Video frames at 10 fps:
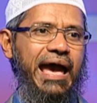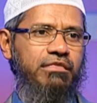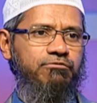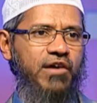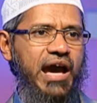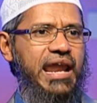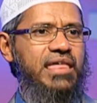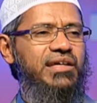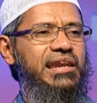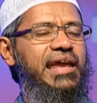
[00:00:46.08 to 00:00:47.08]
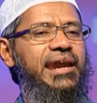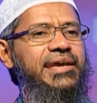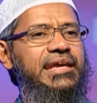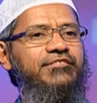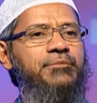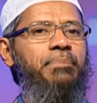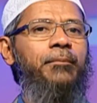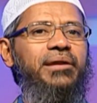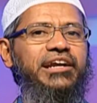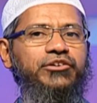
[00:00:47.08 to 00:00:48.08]
As far as a lady giving
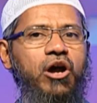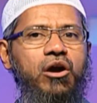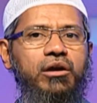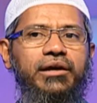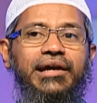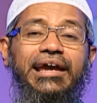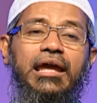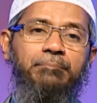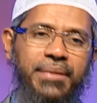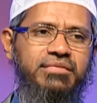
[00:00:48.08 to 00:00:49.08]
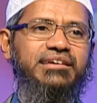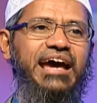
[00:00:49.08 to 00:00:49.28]
public talk in mixed